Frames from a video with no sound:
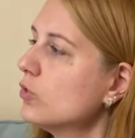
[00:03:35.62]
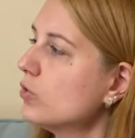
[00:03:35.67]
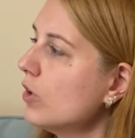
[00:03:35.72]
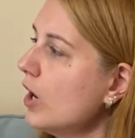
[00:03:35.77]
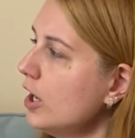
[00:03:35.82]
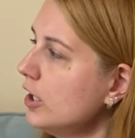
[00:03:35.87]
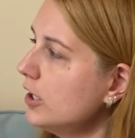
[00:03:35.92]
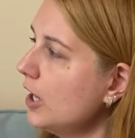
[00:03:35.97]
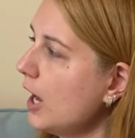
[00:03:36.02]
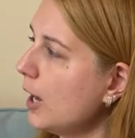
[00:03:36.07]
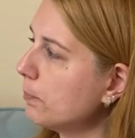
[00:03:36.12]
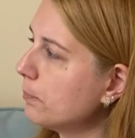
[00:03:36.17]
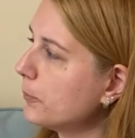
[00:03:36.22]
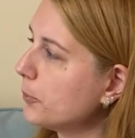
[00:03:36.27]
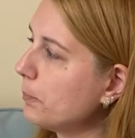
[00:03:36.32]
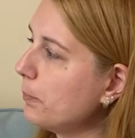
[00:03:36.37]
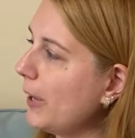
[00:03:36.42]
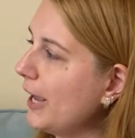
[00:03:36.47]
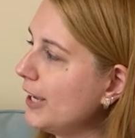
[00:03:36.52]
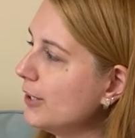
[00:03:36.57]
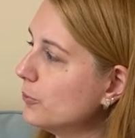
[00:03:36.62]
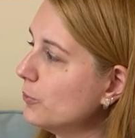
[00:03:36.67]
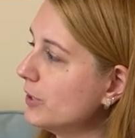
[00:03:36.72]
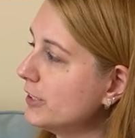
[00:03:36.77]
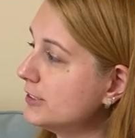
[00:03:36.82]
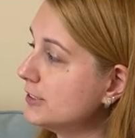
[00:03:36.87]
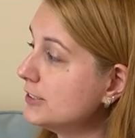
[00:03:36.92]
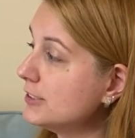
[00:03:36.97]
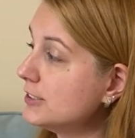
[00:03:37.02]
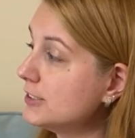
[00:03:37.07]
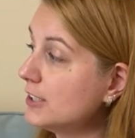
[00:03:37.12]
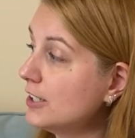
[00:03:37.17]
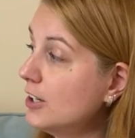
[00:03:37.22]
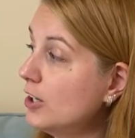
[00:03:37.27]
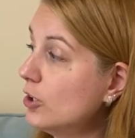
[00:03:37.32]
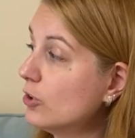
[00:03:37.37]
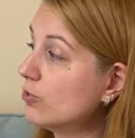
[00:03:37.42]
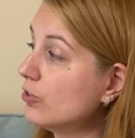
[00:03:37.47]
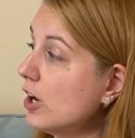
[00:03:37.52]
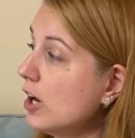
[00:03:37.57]
Rockhopper penguins.
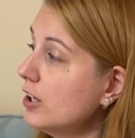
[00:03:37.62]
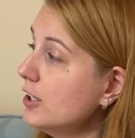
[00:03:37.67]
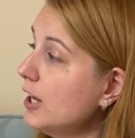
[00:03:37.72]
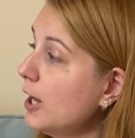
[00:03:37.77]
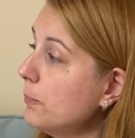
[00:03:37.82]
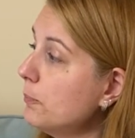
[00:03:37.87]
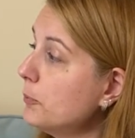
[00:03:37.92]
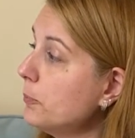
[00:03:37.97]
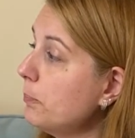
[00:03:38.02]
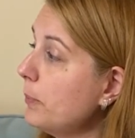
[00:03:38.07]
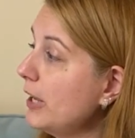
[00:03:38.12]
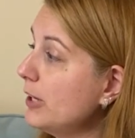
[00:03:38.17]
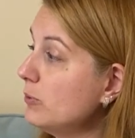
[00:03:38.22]
Rockhopper